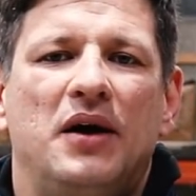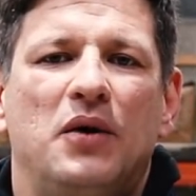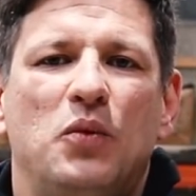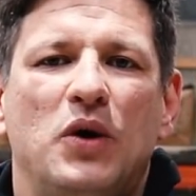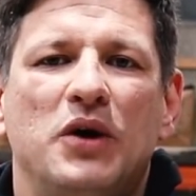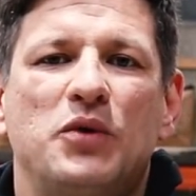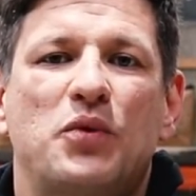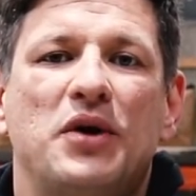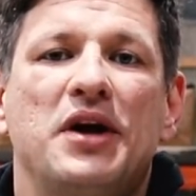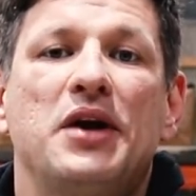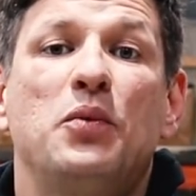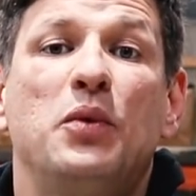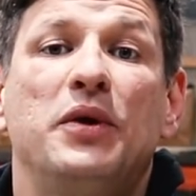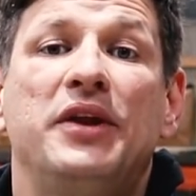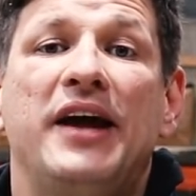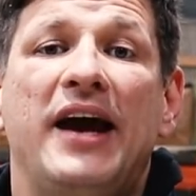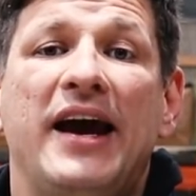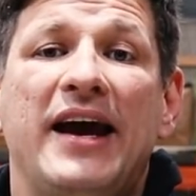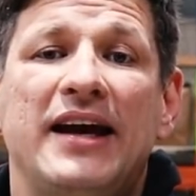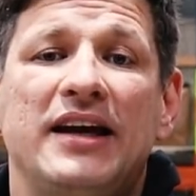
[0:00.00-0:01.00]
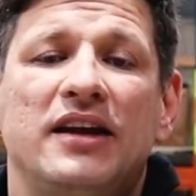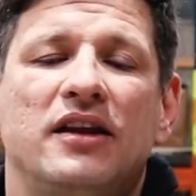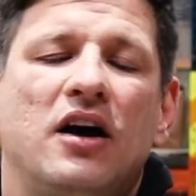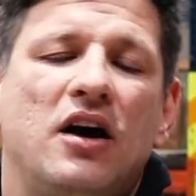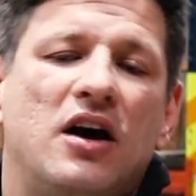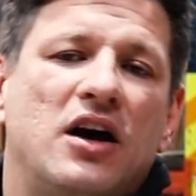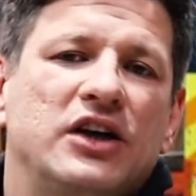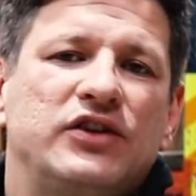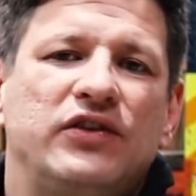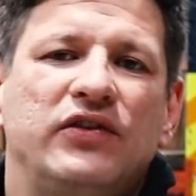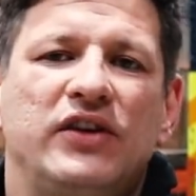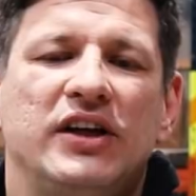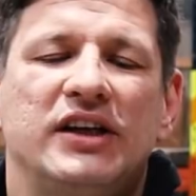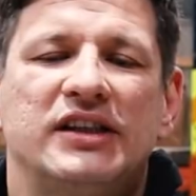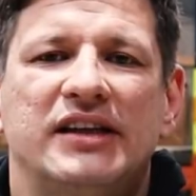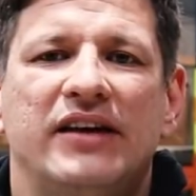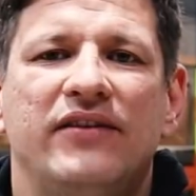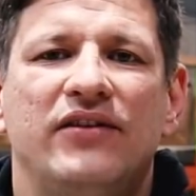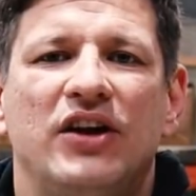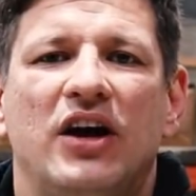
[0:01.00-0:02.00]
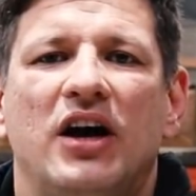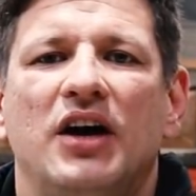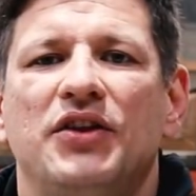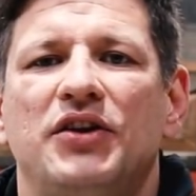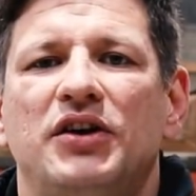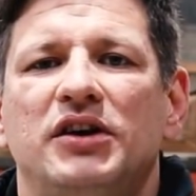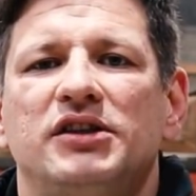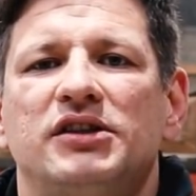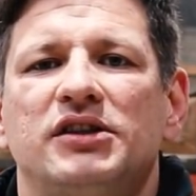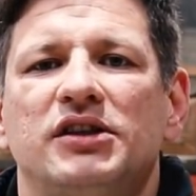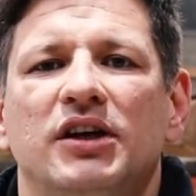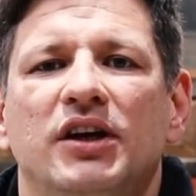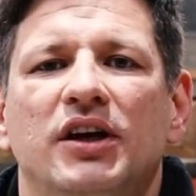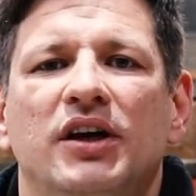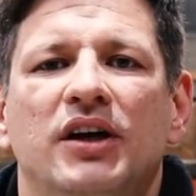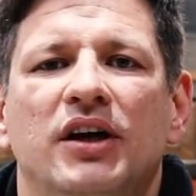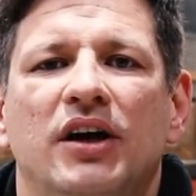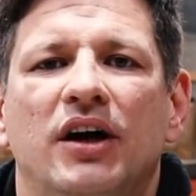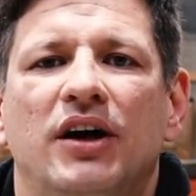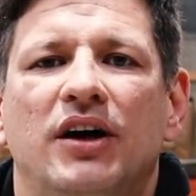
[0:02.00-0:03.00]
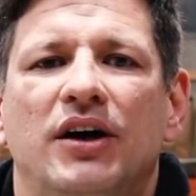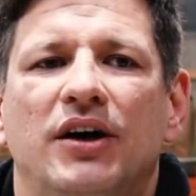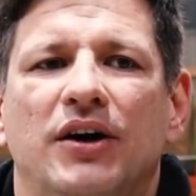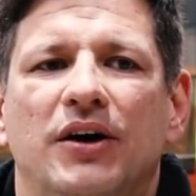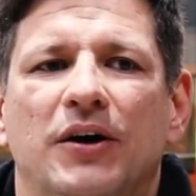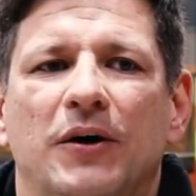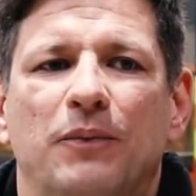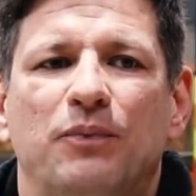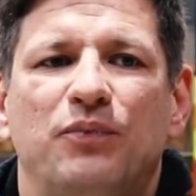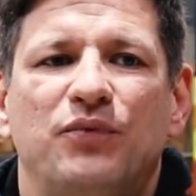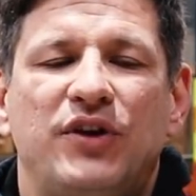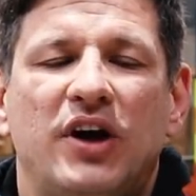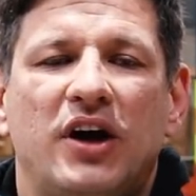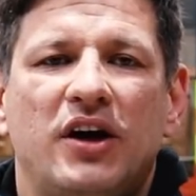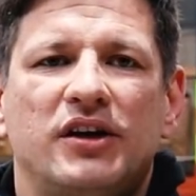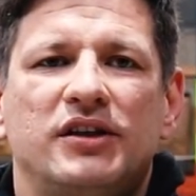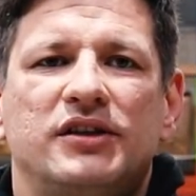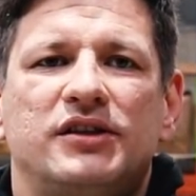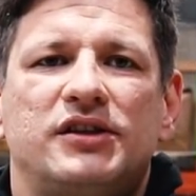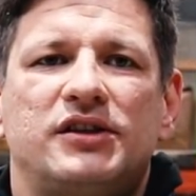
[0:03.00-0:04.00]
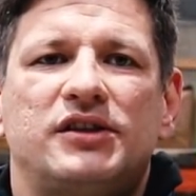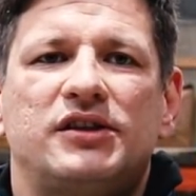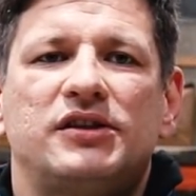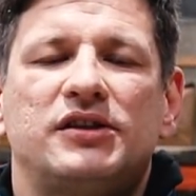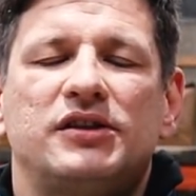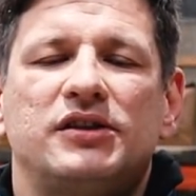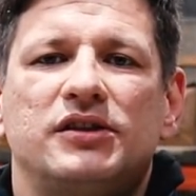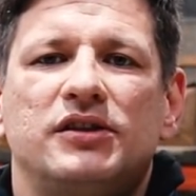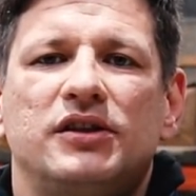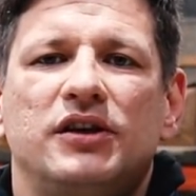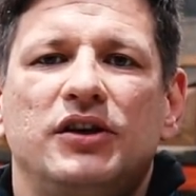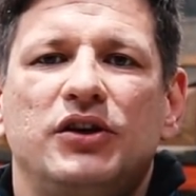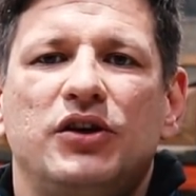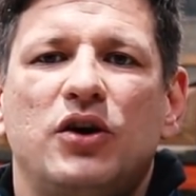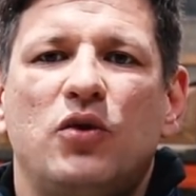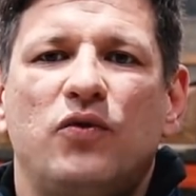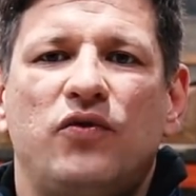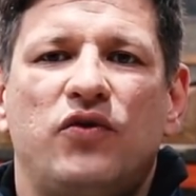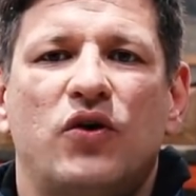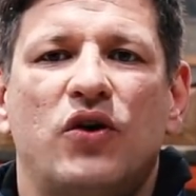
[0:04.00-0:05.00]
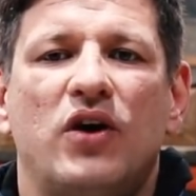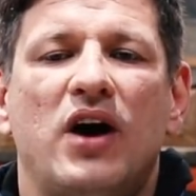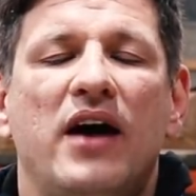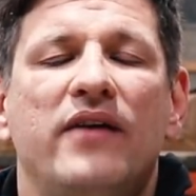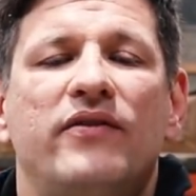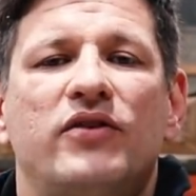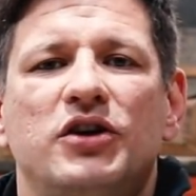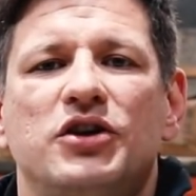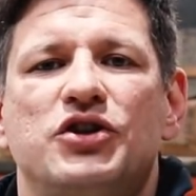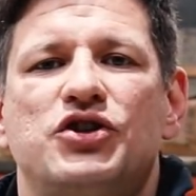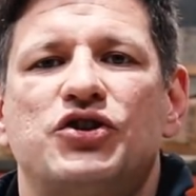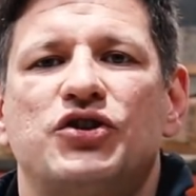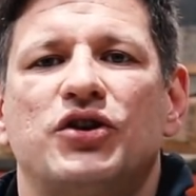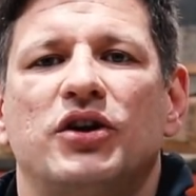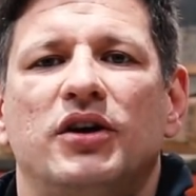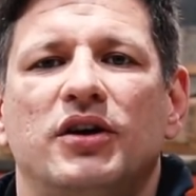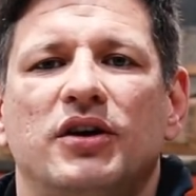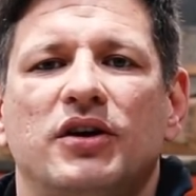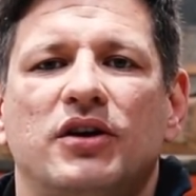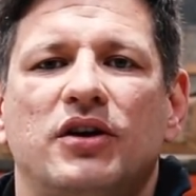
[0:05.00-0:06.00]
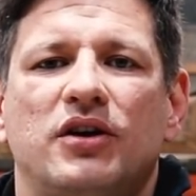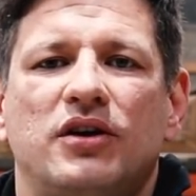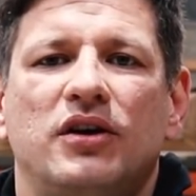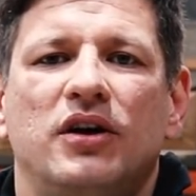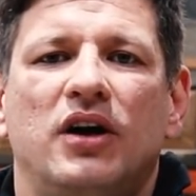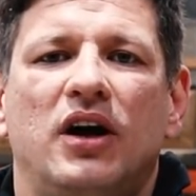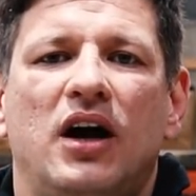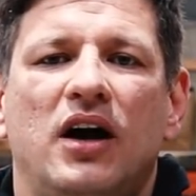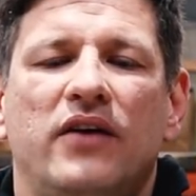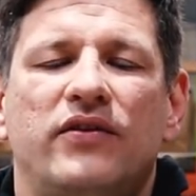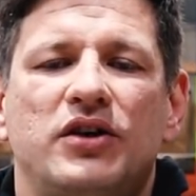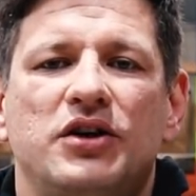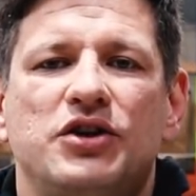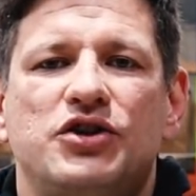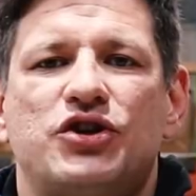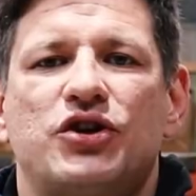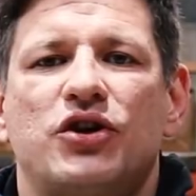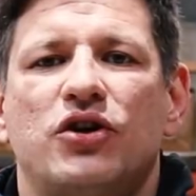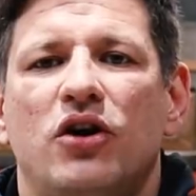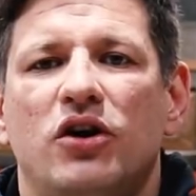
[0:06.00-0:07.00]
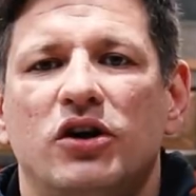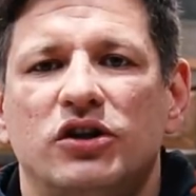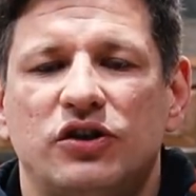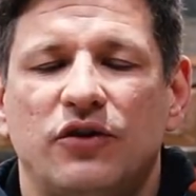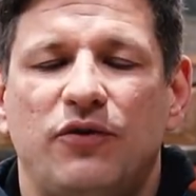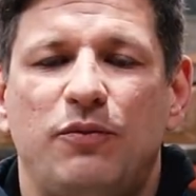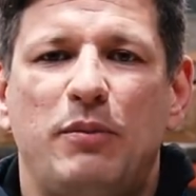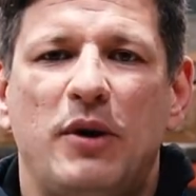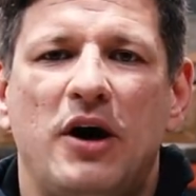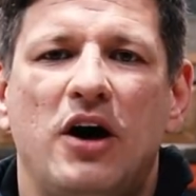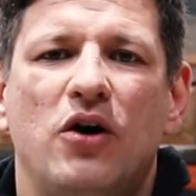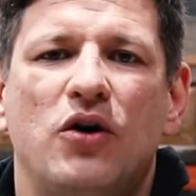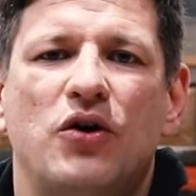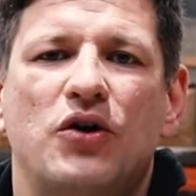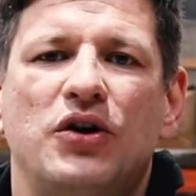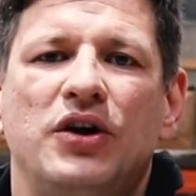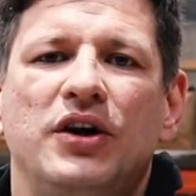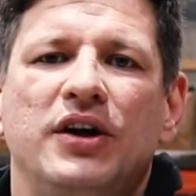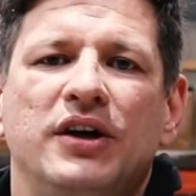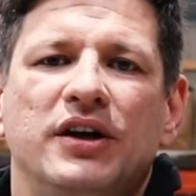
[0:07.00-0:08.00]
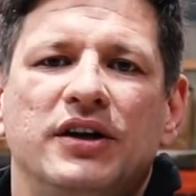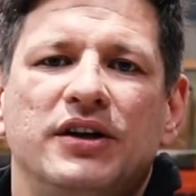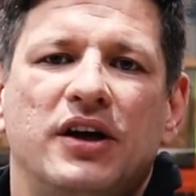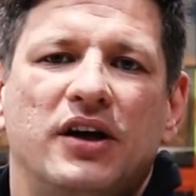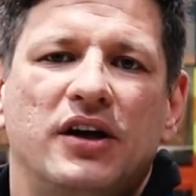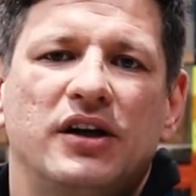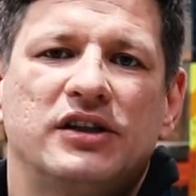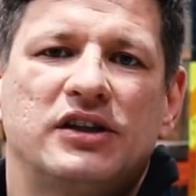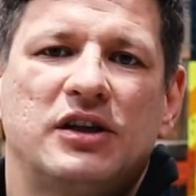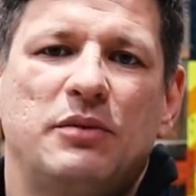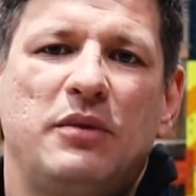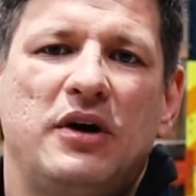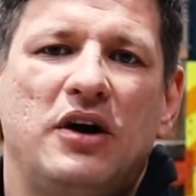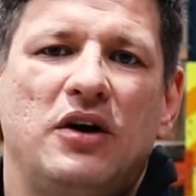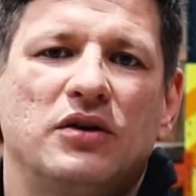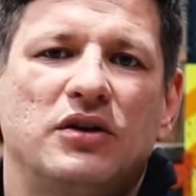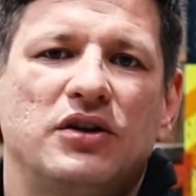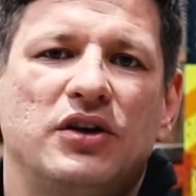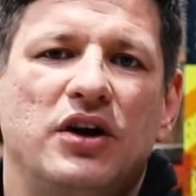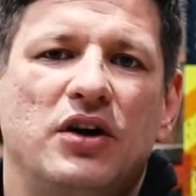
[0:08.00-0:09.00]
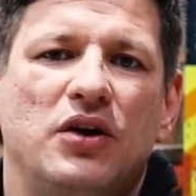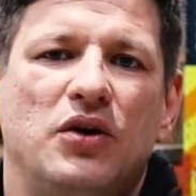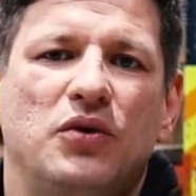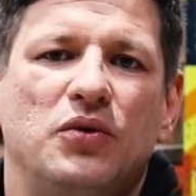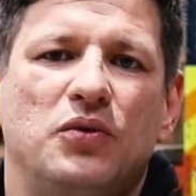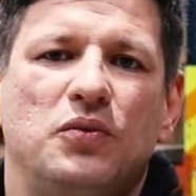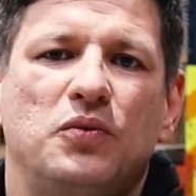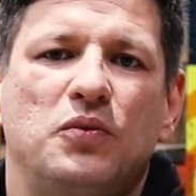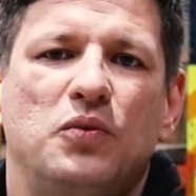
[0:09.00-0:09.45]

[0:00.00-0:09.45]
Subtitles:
one rig with 8 RX 5700s does, you know, for average cost of power, does about, you know,